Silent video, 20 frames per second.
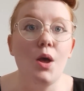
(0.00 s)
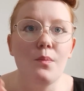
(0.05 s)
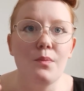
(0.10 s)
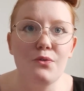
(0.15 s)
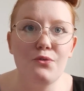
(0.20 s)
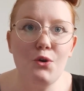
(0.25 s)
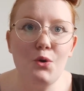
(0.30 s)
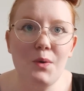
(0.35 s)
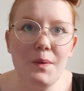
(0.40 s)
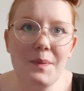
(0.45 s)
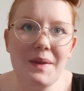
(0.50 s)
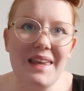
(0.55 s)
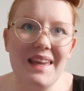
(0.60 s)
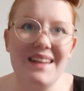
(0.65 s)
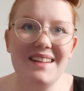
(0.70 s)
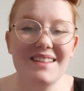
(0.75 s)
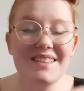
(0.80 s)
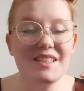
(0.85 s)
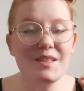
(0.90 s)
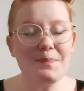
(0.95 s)
Before we
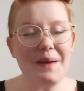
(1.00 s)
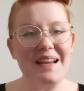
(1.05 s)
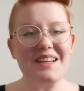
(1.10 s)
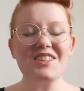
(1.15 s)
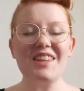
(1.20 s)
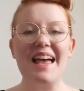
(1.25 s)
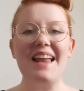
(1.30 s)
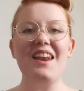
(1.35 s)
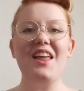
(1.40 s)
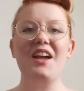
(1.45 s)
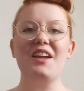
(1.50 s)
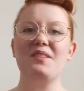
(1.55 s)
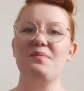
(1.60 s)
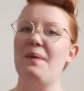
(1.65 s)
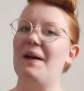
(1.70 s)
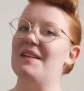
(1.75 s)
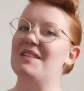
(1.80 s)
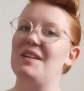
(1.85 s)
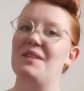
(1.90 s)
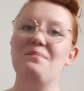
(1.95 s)
begin, smash that like
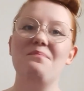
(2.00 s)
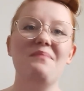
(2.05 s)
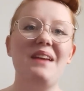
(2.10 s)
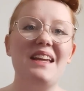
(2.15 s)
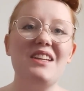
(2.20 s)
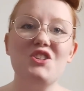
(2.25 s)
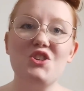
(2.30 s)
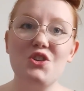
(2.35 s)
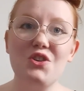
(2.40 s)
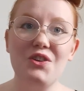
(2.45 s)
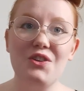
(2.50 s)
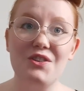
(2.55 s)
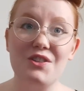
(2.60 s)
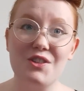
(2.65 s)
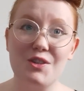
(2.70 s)
button, make sure you're